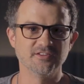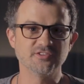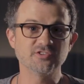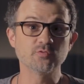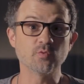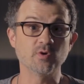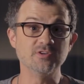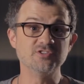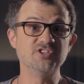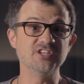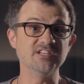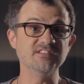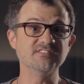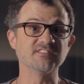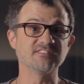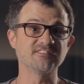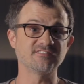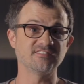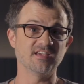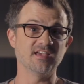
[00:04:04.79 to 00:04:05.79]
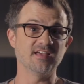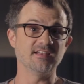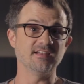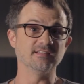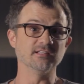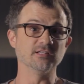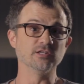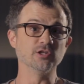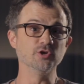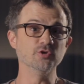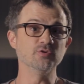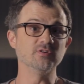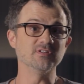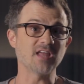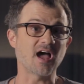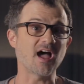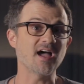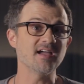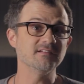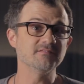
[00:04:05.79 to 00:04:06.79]
This is what Jesus said in
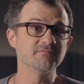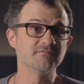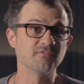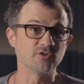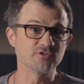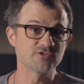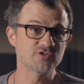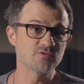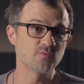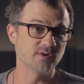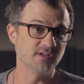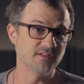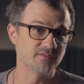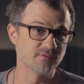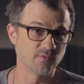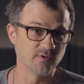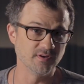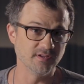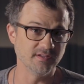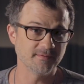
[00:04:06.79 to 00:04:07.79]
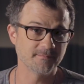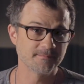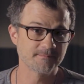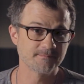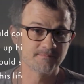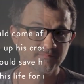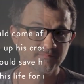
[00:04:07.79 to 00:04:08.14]
Luke nine, verse twenty-three.